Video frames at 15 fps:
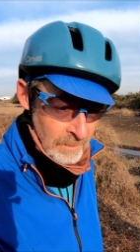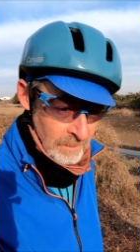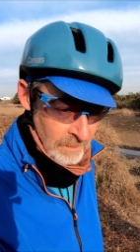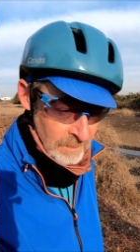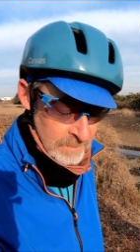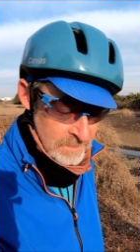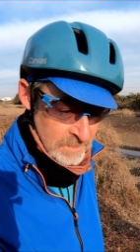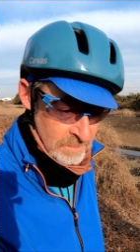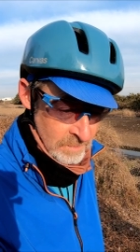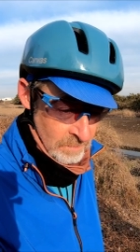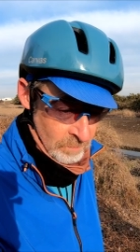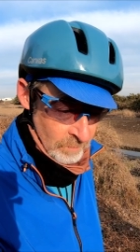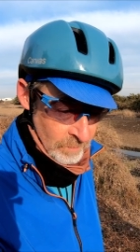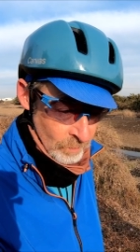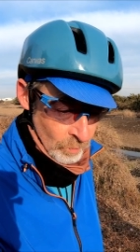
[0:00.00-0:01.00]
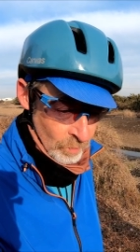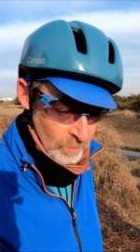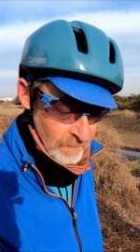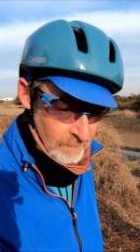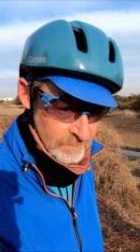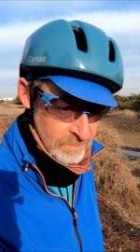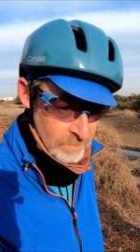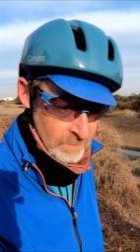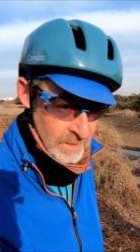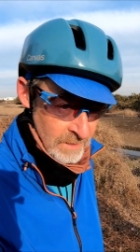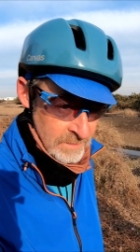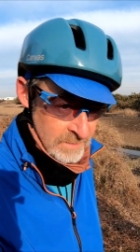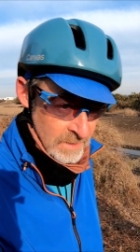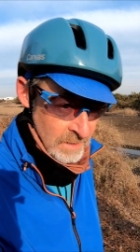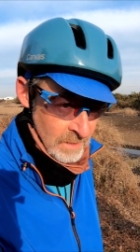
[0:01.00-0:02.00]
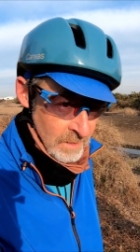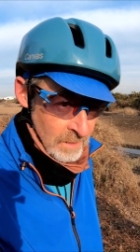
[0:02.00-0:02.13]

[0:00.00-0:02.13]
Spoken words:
And when the war came to an end,